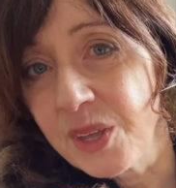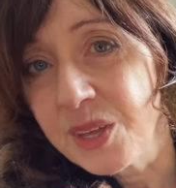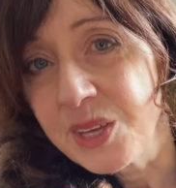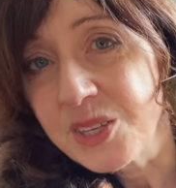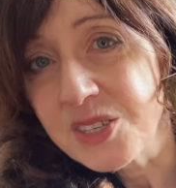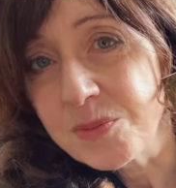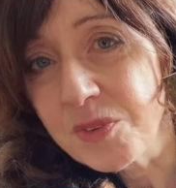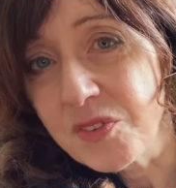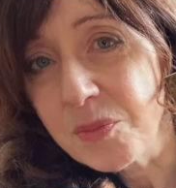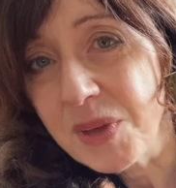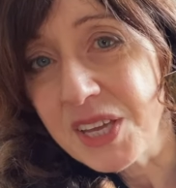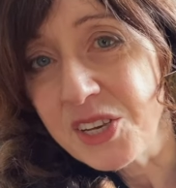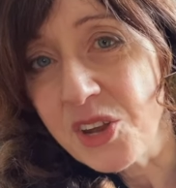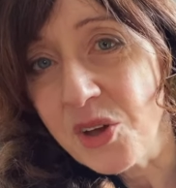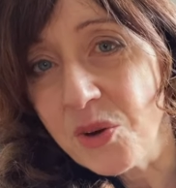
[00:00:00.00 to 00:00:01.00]
Some of you may
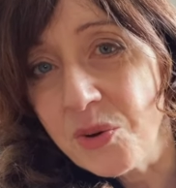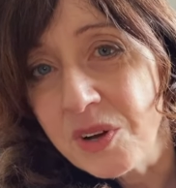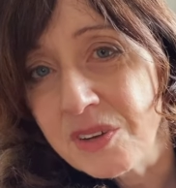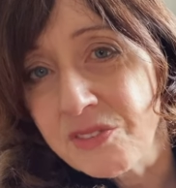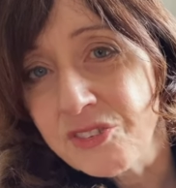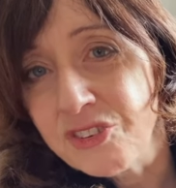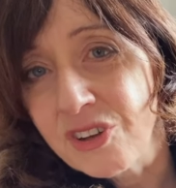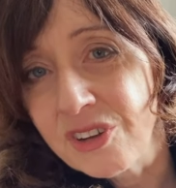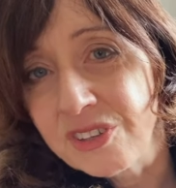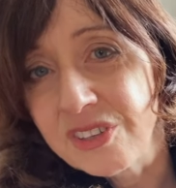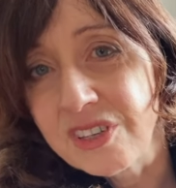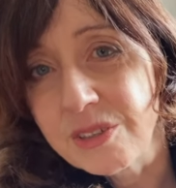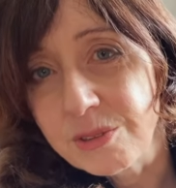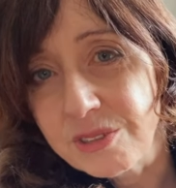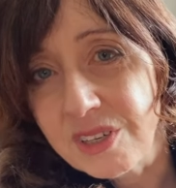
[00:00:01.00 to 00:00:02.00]
know of John
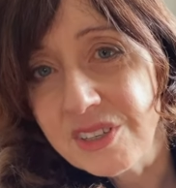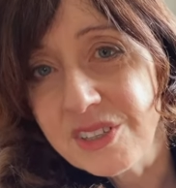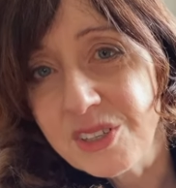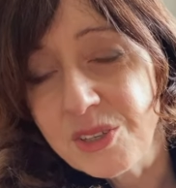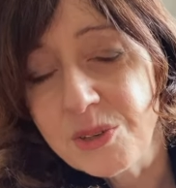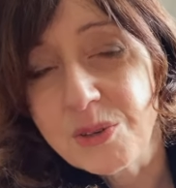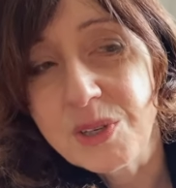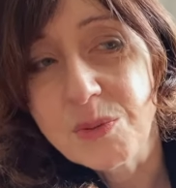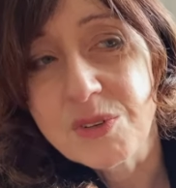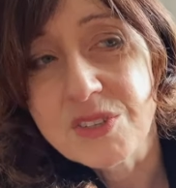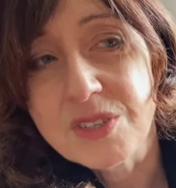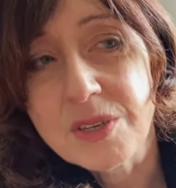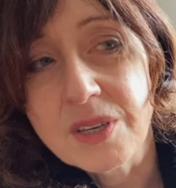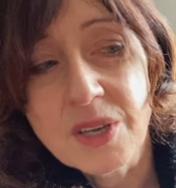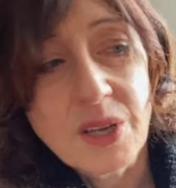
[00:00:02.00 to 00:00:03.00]
O'Donoghue. He was
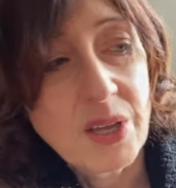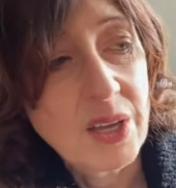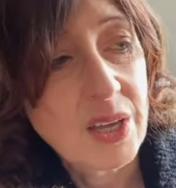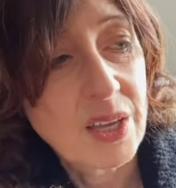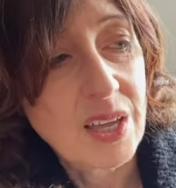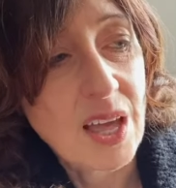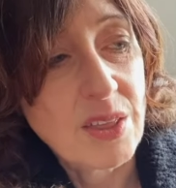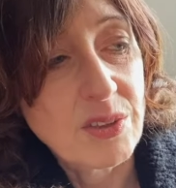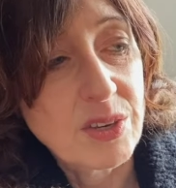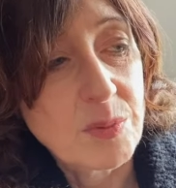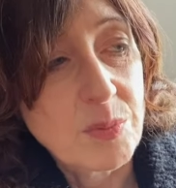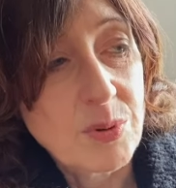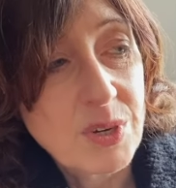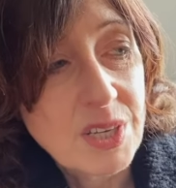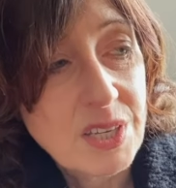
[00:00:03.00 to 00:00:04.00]
a Catholic
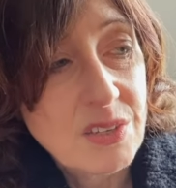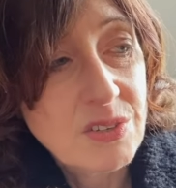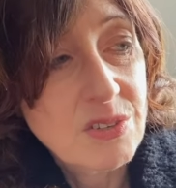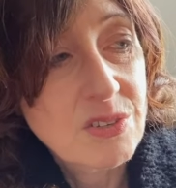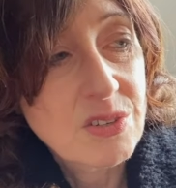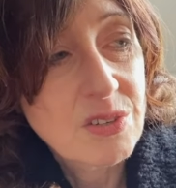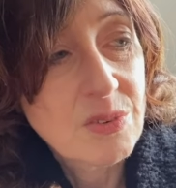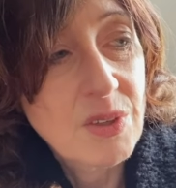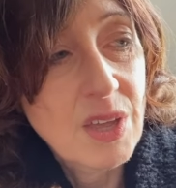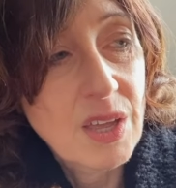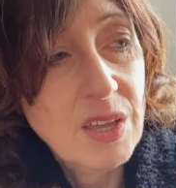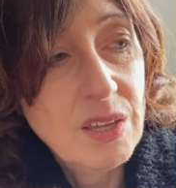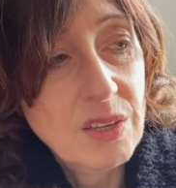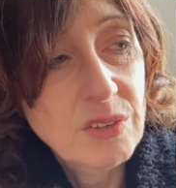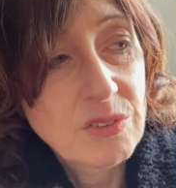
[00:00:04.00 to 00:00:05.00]
priest
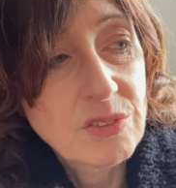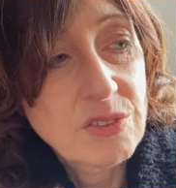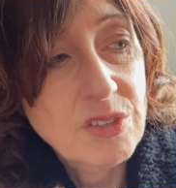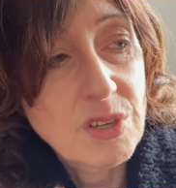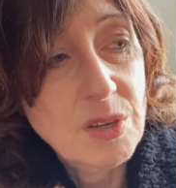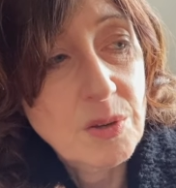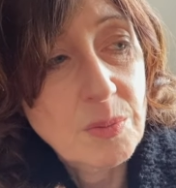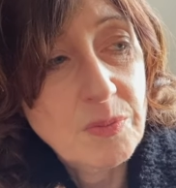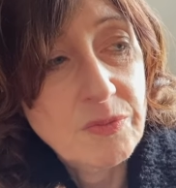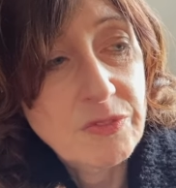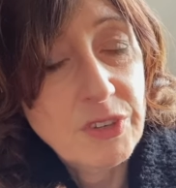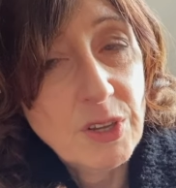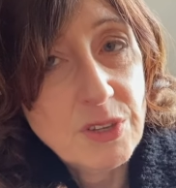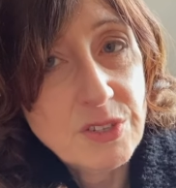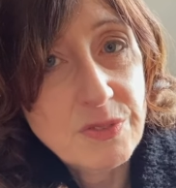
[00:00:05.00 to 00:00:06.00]
and a
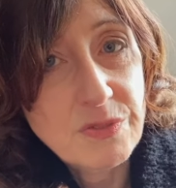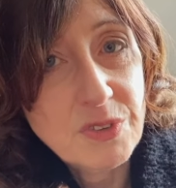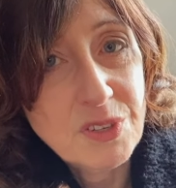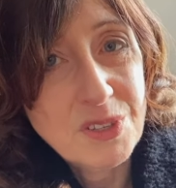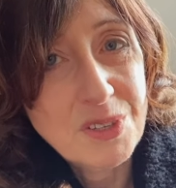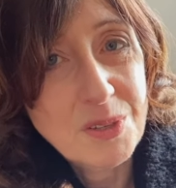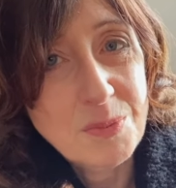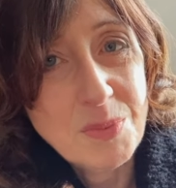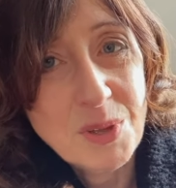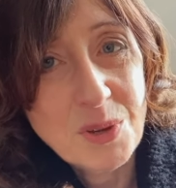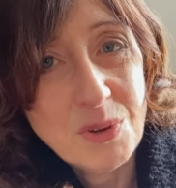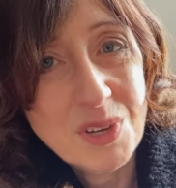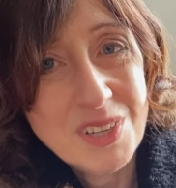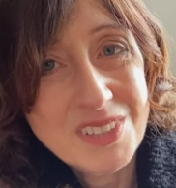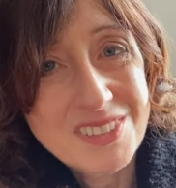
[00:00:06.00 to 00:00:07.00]
philosopher,
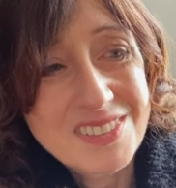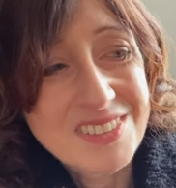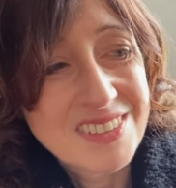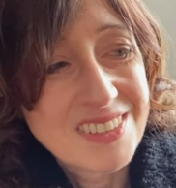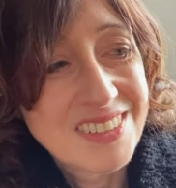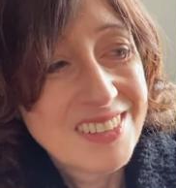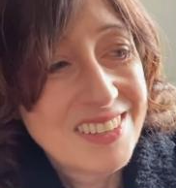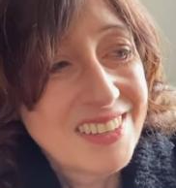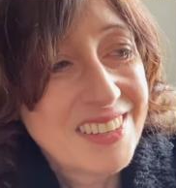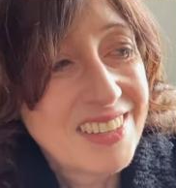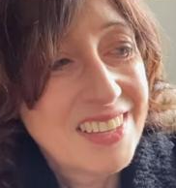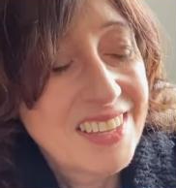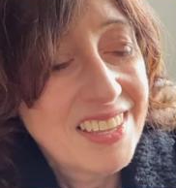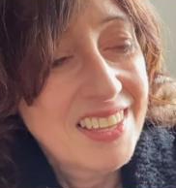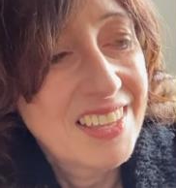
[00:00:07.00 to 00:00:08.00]
poet.
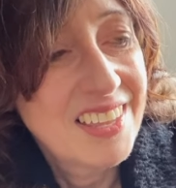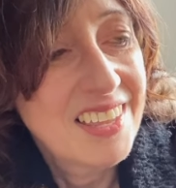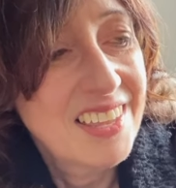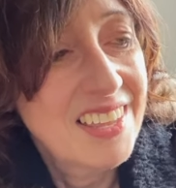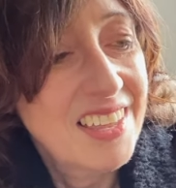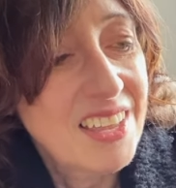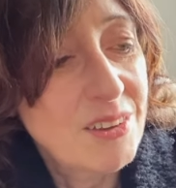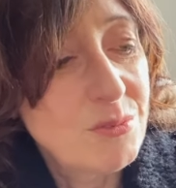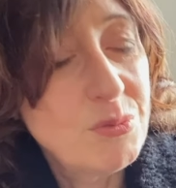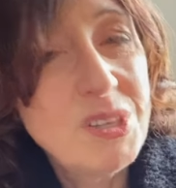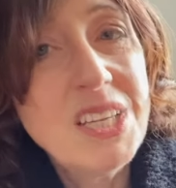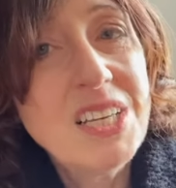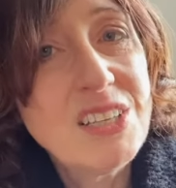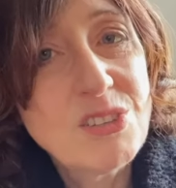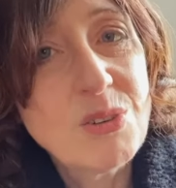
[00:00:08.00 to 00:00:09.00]

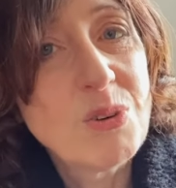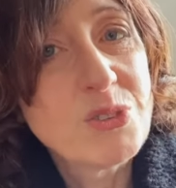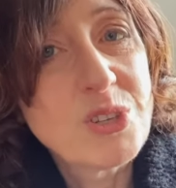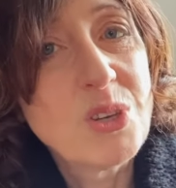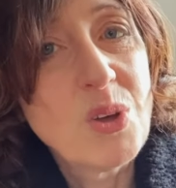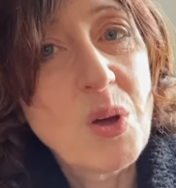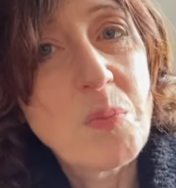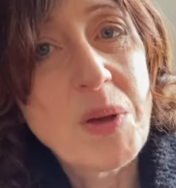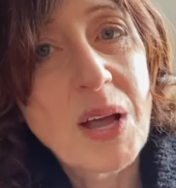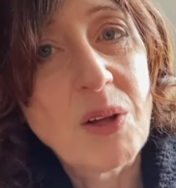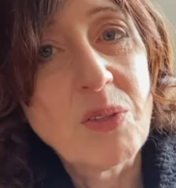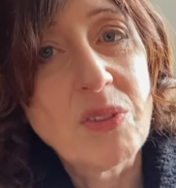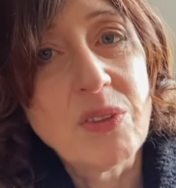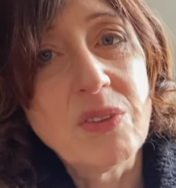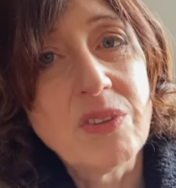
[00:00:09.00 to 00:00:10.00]
Really talked a lot about
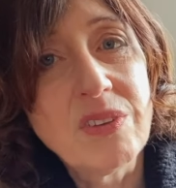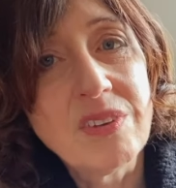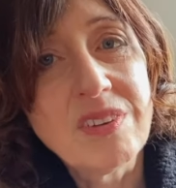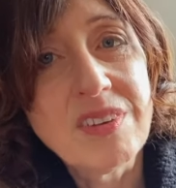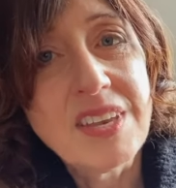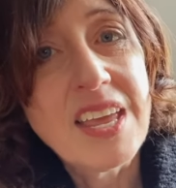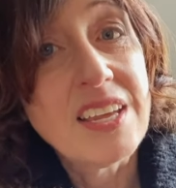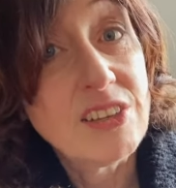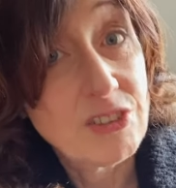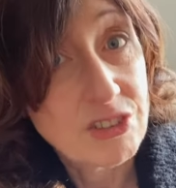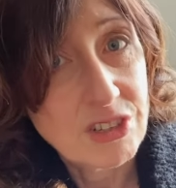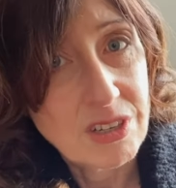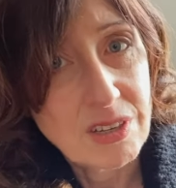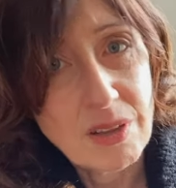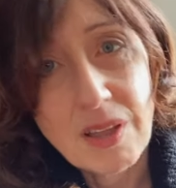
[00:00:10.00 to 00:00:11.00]

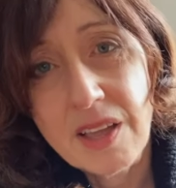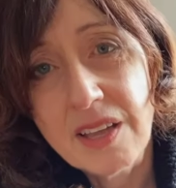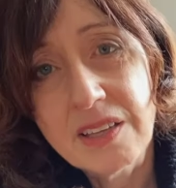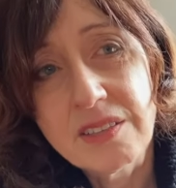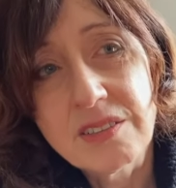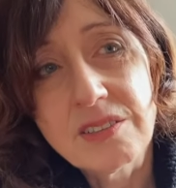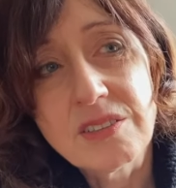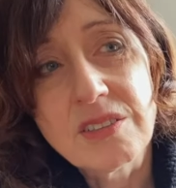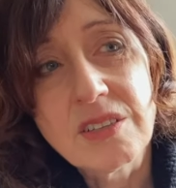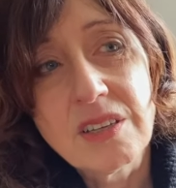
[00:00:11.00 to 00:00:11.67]
nature and